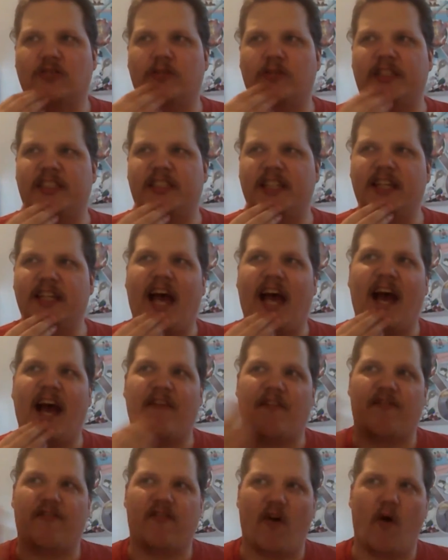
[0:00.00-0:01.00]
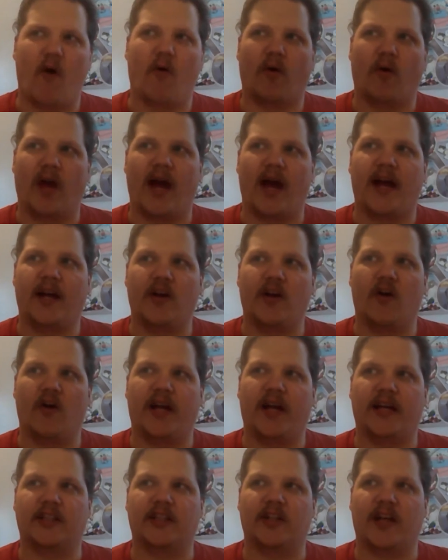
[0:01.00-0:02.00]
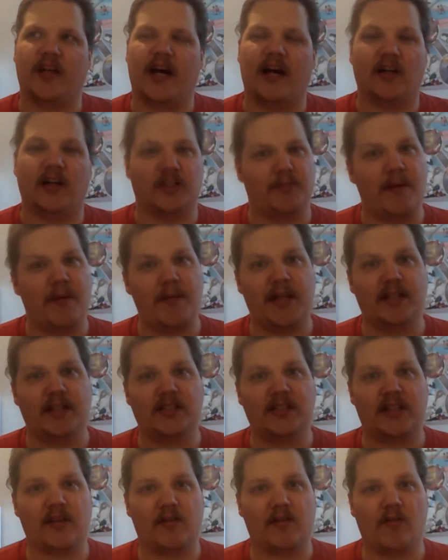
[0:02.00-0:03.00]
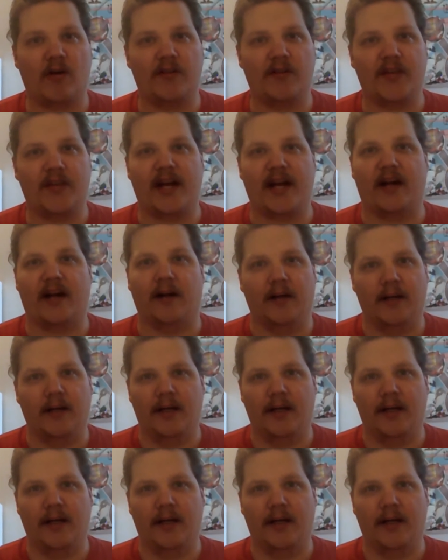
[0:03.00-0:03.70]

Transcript: We still have a phone line going into the house. Maybe there's something wrong there.